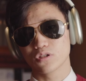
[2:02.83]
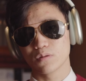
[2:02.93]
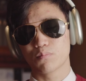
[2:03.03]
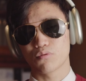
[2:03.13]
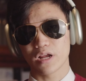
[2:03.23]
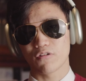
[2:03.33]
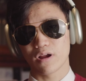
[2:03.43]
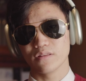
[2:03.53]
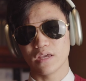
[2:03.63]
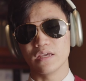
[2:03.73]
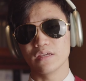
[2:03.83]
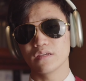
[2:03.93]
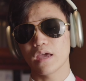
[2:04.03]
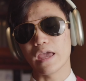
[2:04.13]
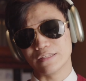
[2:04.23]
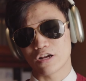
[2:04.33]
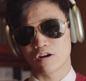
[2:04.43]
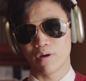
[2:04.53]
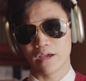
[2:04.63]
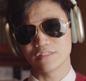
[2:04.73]
to bring around a
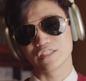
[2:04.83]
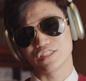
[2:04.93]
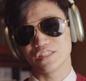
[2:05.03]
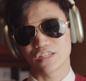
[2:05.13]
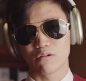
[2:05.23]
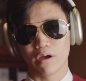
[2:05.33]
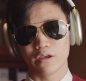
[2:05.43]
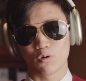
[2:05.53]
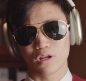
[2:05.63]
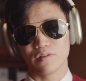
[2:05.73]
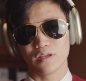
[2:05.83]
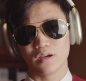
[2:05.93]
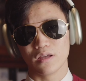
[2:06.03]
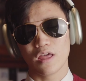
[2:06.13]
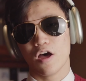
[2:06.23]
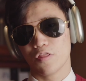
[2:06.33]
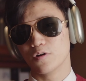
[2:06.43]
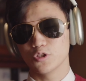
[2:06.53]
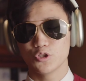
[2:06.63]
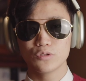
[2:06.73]
8TB, 16TB, or even a
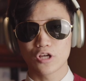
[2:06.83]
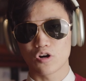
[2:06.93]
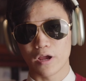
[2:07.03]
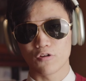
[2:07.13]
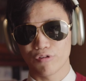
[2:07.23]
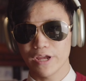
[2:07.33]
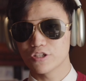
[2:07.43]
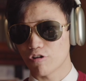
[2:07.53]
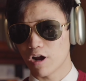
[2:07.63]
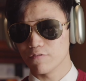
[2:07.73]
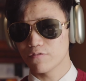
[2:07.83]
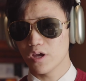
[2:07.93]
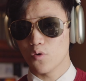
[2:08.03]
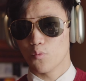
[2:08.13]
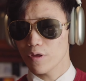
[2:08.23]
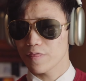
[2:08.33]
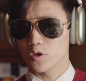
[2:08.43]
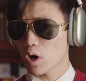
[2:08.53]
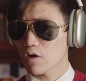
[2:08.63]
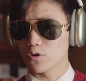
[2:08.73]
32TB RAID drive with you
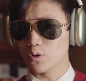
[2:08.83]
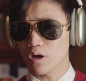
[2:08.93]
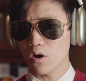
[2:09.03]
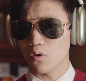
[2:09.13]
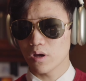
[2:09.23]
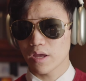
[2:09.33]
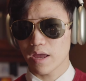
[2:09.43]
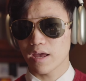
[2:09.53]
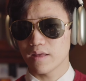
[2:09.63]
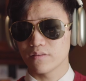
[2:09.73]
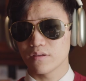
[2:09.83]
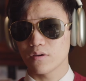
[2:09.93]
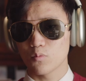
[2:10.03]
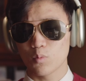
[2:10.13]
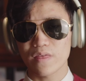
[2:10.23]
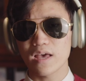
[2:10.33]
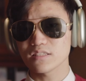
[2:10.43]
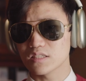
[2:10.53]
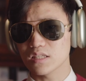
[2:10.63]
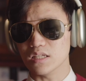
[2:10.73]
wherever you go. And with
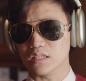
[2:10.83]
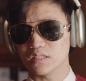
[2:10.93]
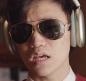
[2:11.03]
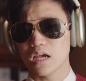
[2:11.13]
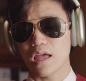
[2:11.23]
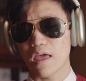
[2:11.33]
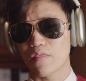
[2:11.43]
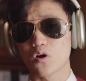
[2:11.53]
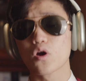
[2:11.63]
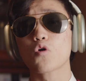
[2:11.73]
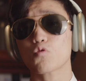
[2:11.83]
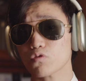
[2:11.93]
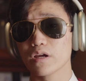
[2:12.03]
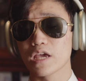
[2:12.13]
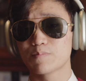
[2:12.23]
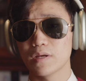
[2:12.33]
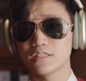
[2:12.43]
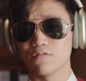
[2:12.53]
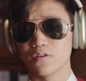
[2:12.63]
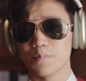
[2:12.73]
SSDs, they're really
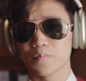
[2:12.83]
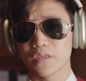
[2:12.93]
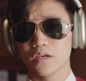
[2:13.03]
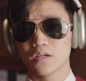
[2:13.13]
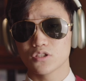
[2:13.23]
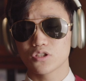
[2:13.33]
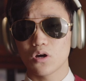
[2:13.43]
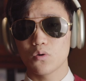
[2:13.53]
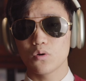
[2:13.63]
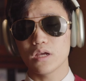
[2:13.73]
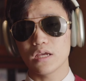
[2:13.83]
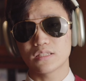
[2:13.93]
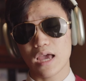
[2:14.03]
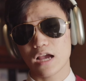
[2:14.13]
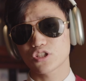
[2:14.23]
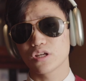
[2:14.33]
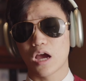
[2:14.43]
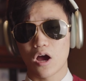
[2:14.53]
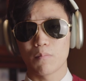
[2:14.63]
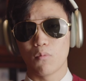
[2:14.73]
expensive. So it's actually a
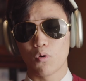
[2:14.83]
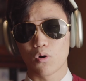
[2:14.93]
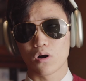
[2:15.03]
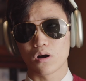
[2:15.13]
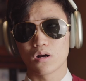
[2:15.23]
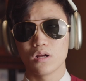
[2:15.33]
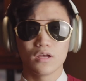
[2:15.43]
lot more